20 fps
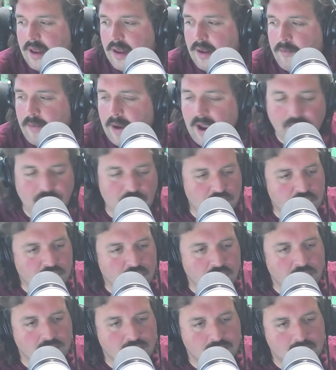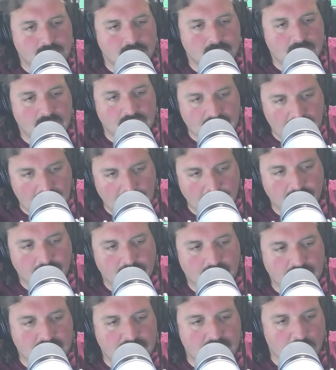Panthers lose, again,
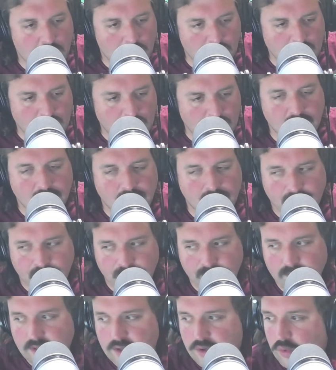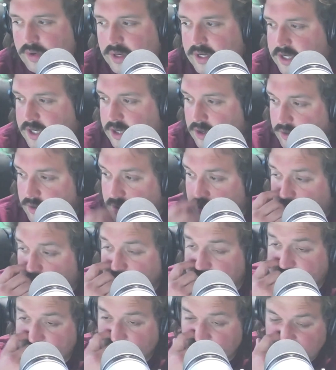like they always do.
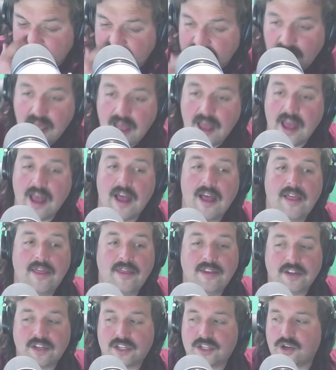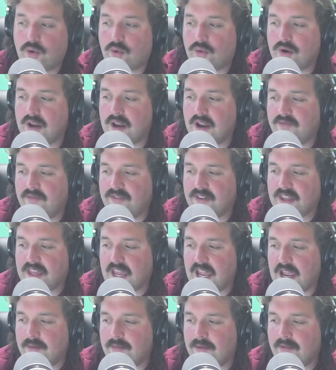22-26. The story of the
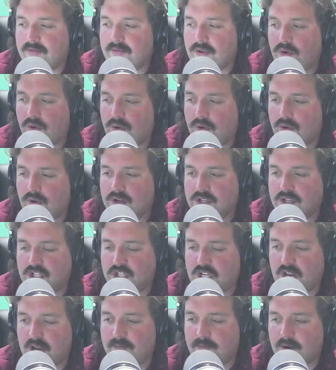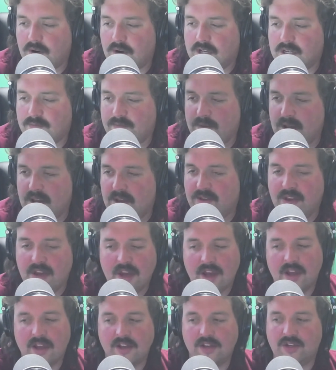game, of course, Jamar Smith,
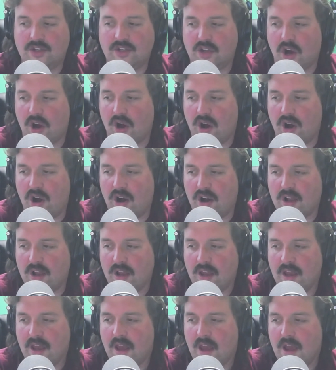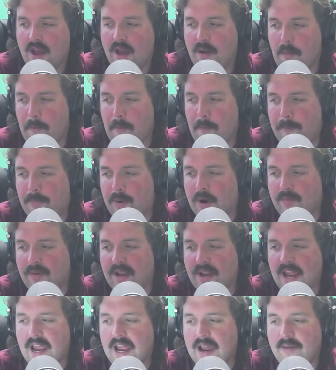dog.
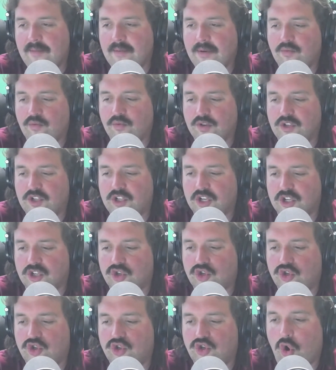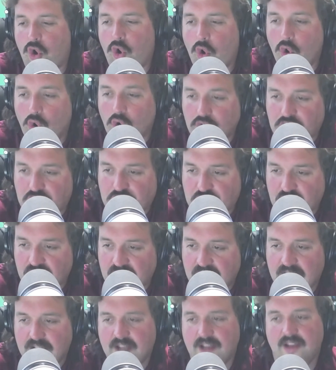Birmingham was just
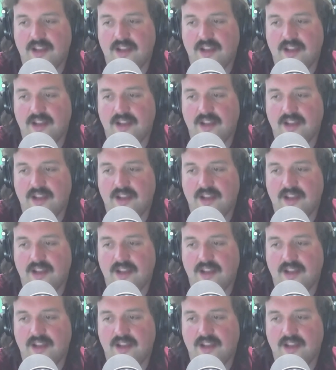torching